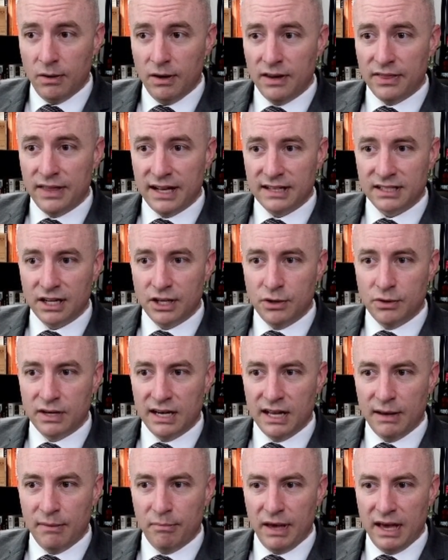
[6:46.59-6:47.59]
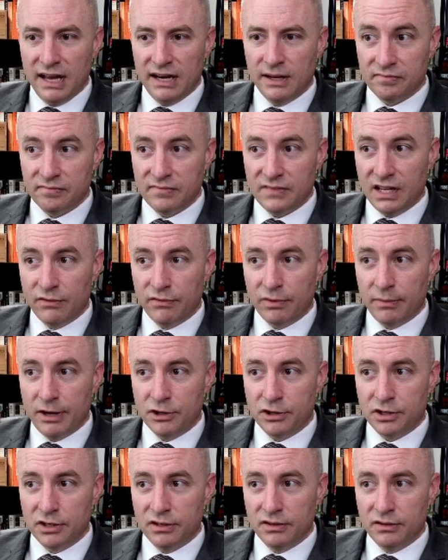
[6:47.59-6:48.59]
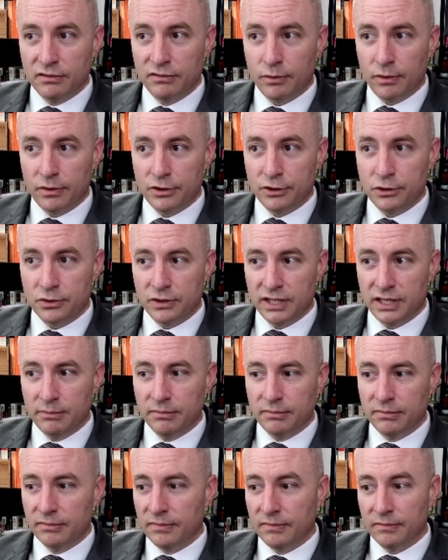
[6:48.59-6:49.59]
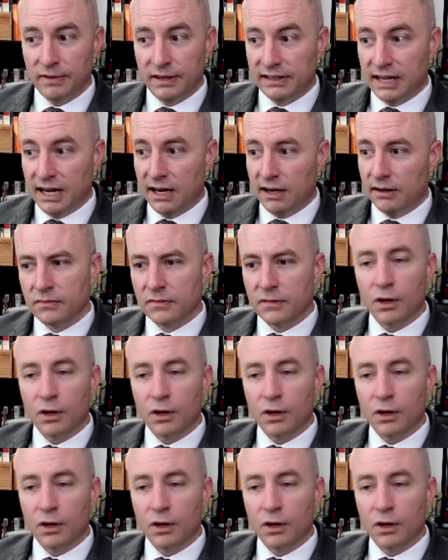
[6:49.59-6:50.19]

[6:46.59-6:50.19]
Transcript: That's how you can embed the information for the stream right there.